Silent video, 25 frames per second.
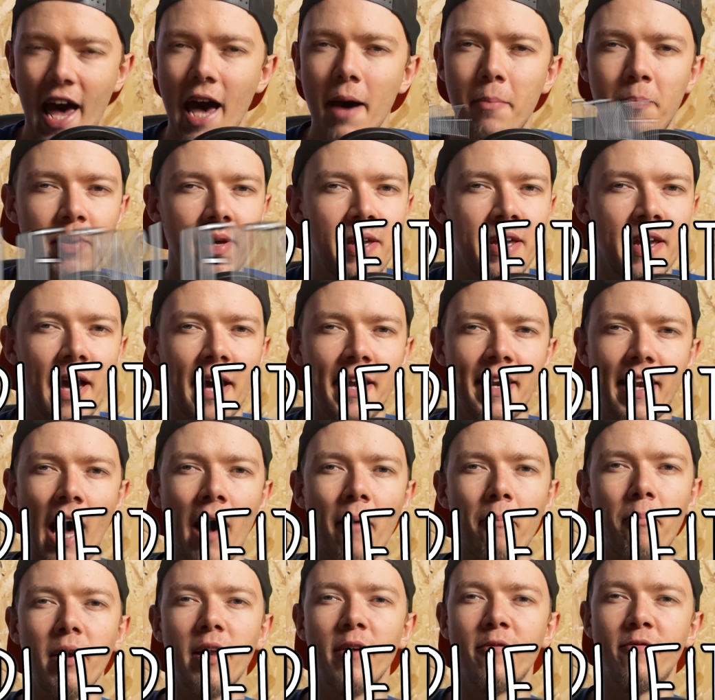happy and
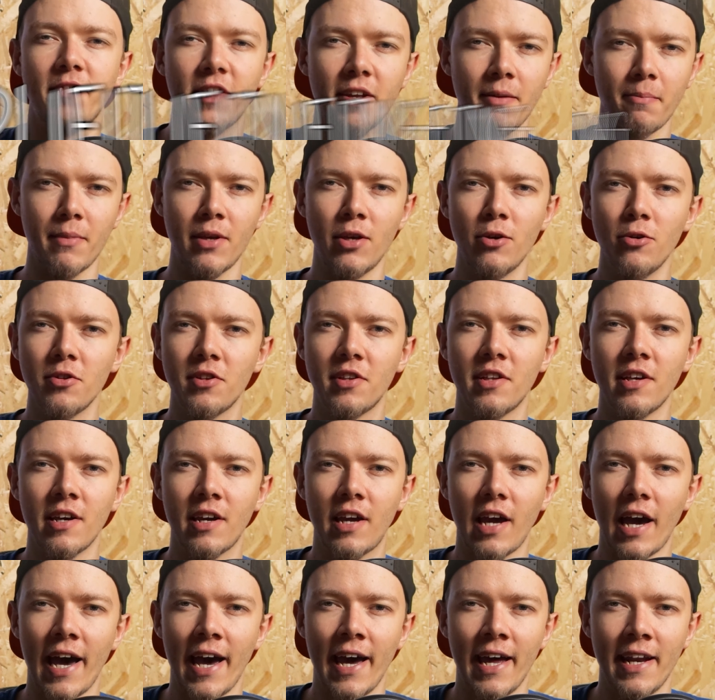uplifting
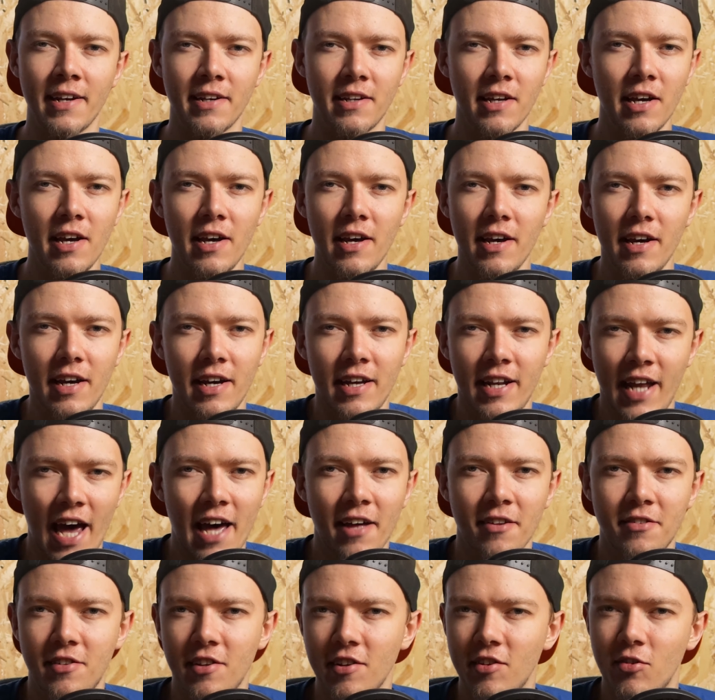music and it
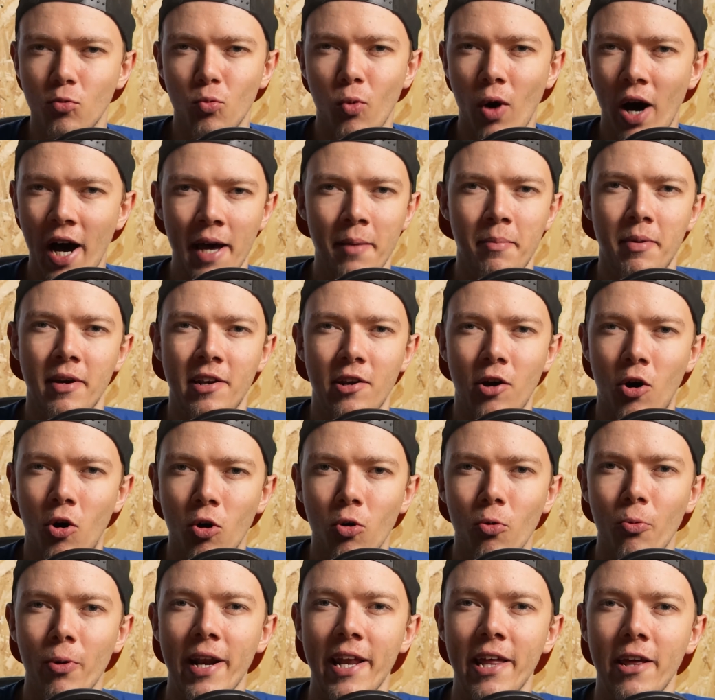has this vibe in the
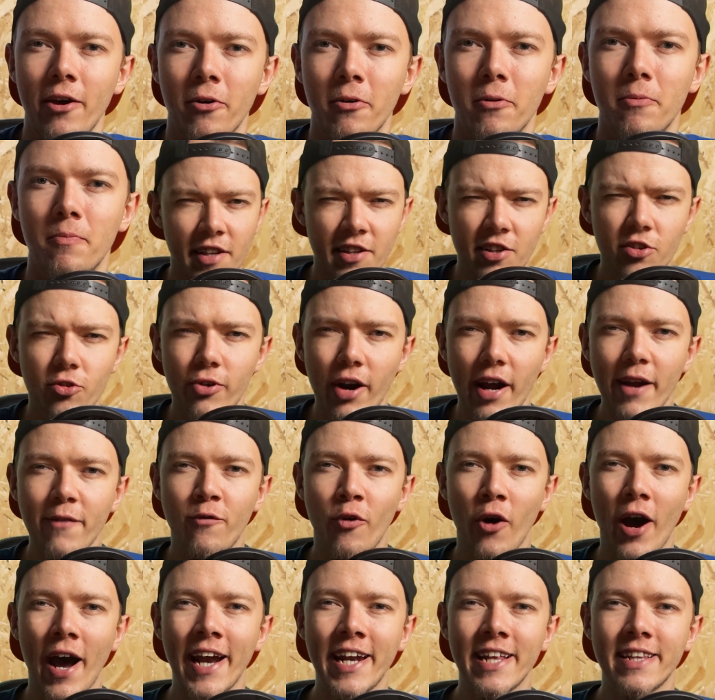whole video. It's great
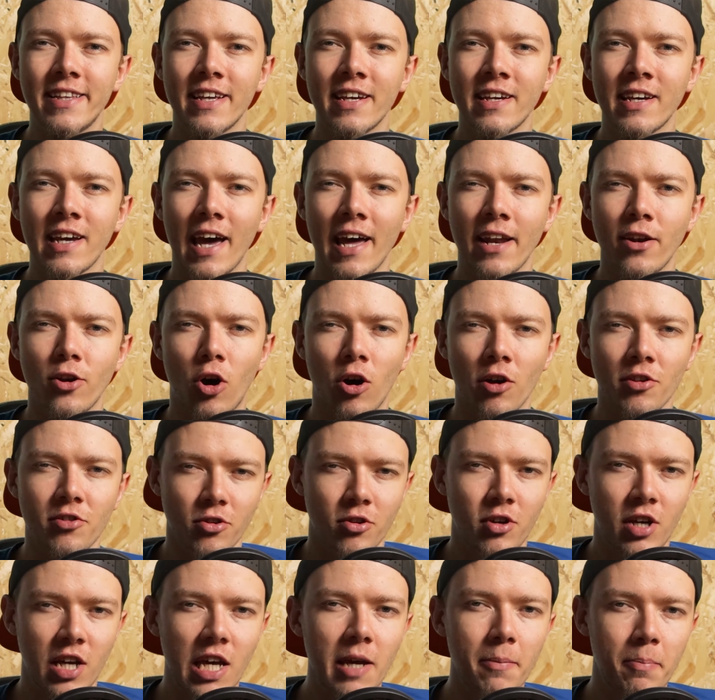for editing and
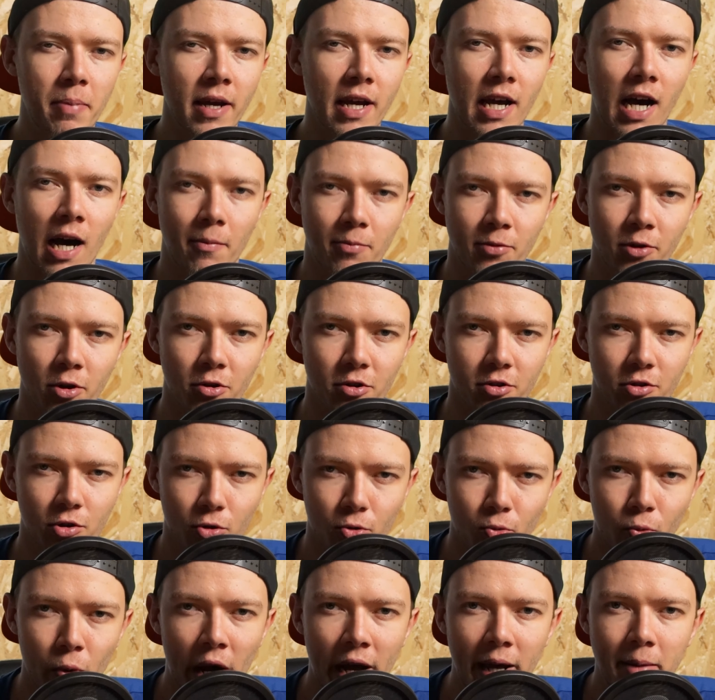also keeping up those
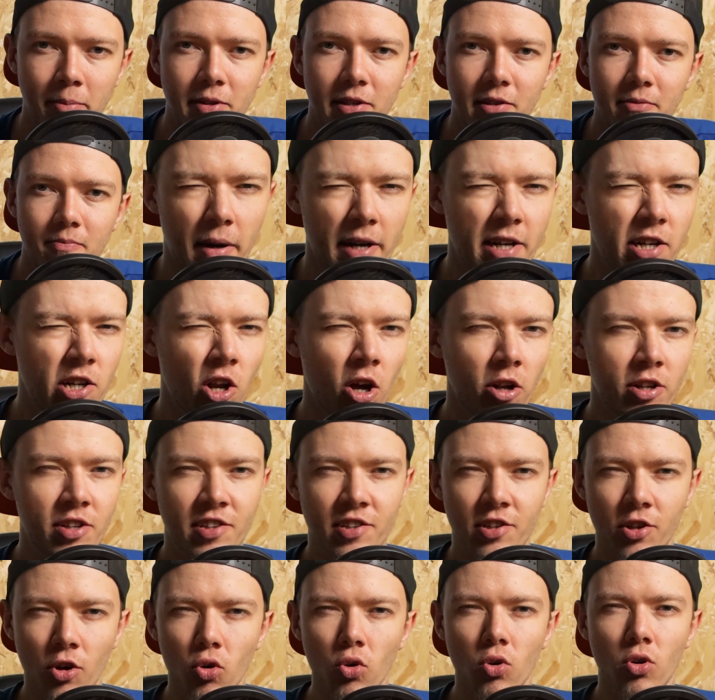good vibes, but not
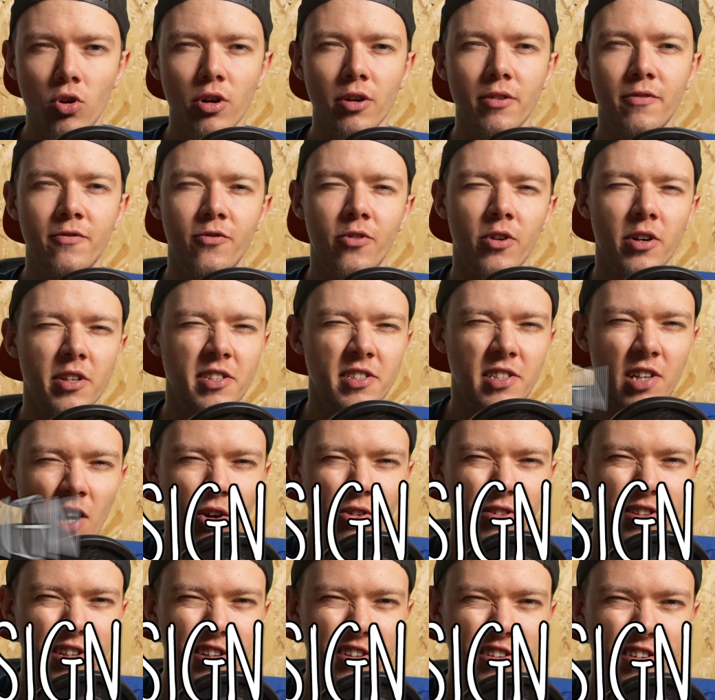so good for
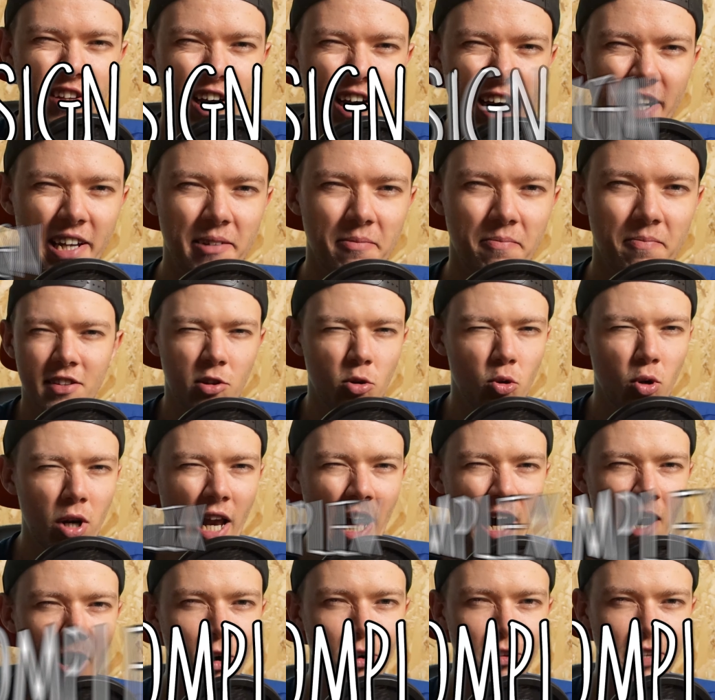sound design. too
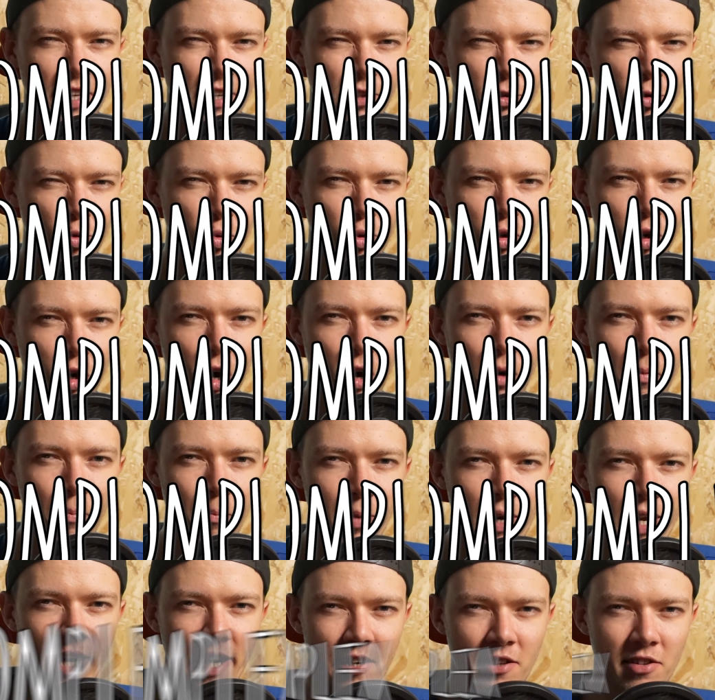loud and too
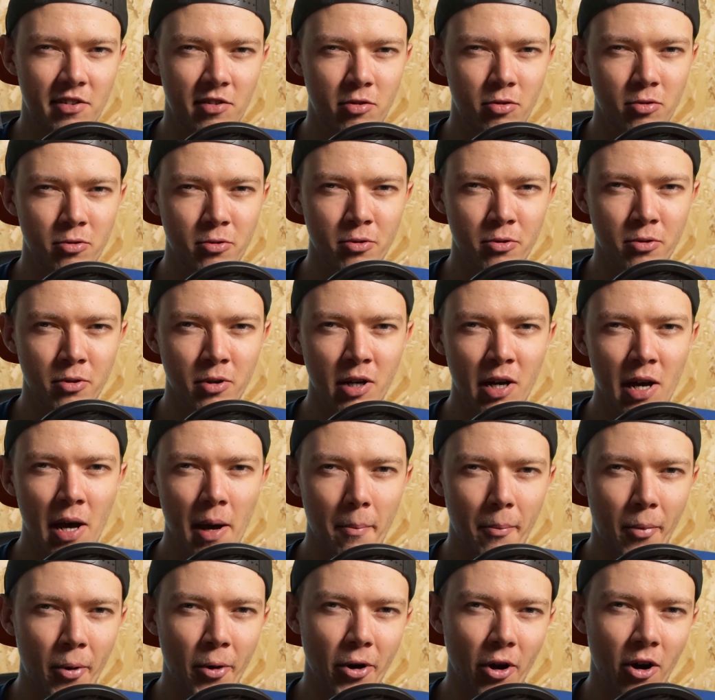complex to
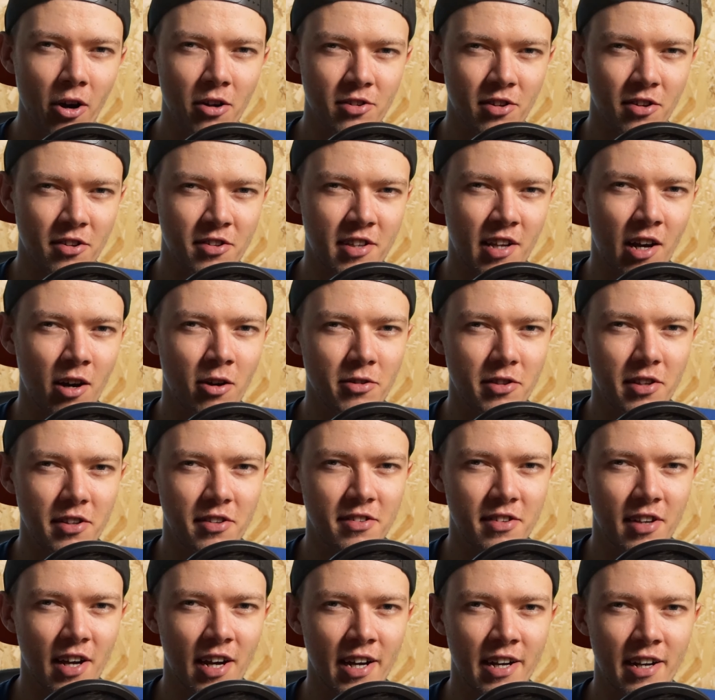put also sound
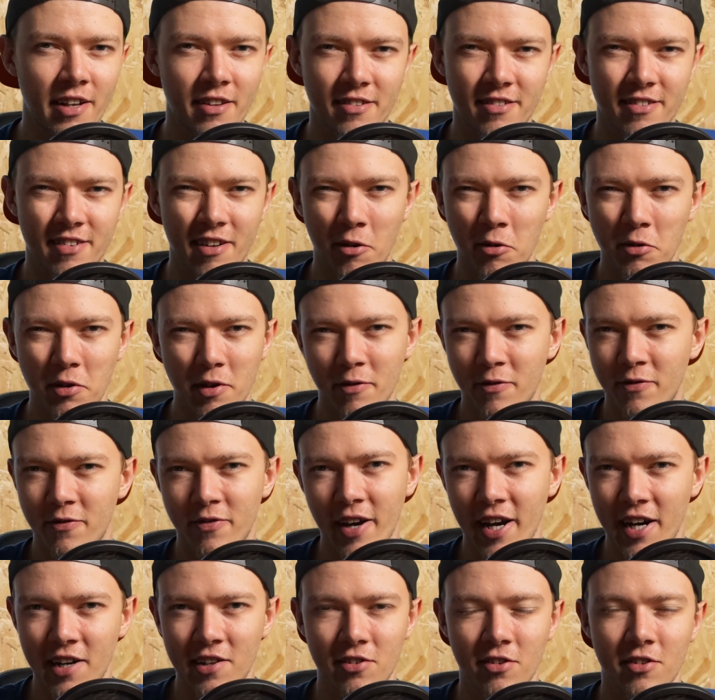design and sound
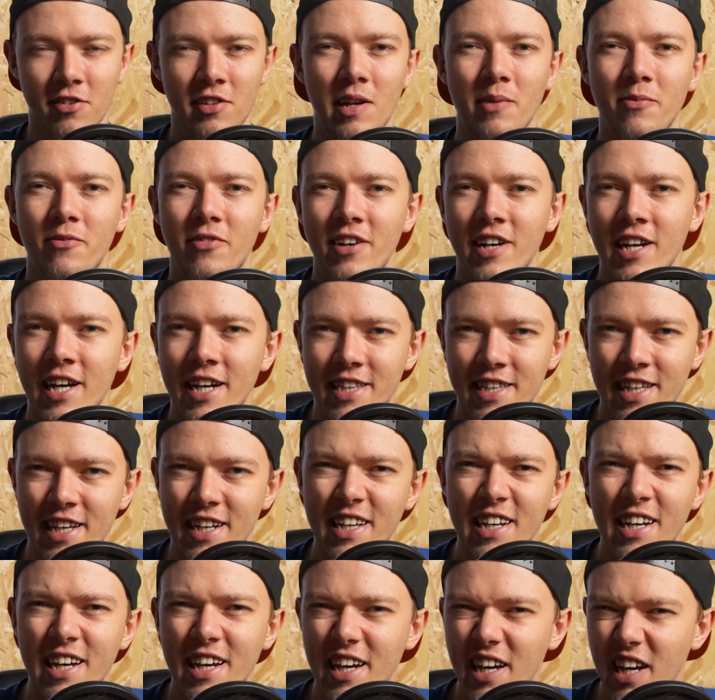effects or something like
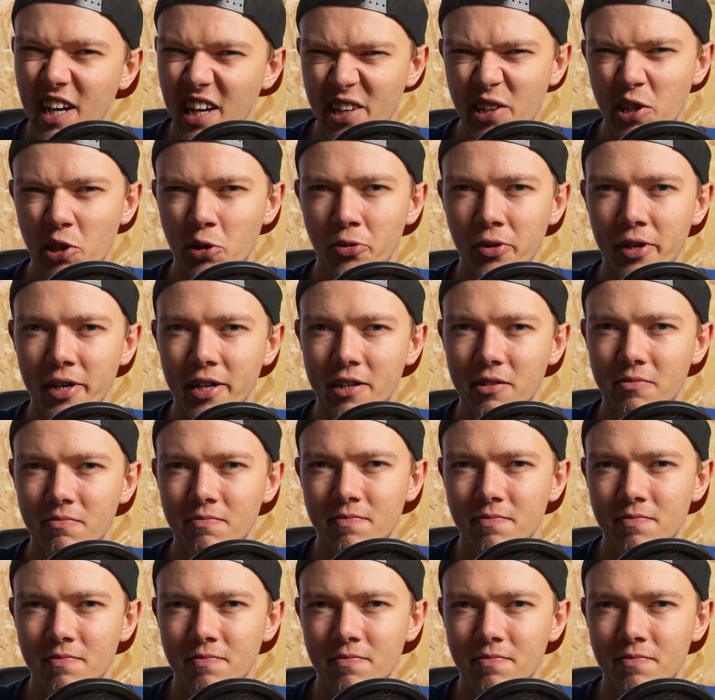that into it.